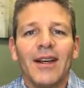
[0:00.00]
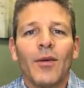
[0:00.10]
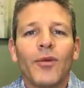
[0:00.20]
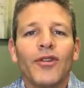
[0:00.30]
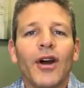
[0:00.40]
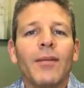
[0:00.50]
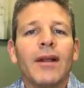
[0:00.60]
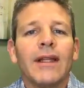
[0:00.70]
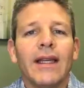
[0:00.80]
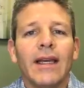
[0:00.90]
When we're talking
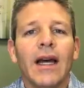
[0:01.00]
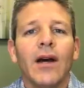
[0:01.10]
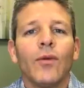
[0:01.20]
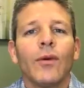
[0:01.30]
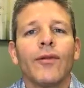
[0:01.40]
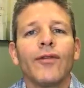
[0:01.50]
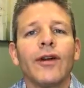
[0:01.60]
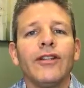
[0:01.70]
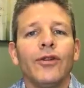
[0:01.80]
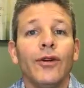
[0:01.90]
about leaky gut, we're
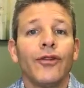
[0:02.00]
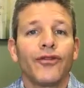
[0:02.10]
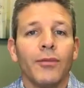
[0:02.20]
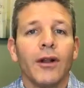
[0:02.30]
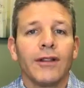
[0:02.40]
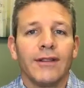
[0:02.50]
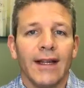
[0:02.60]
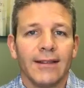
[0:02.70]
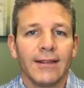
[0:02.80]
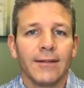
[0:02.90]
referring to your small
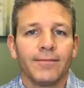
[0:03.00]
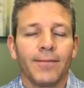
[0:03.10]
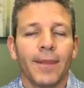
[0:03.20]
intestine.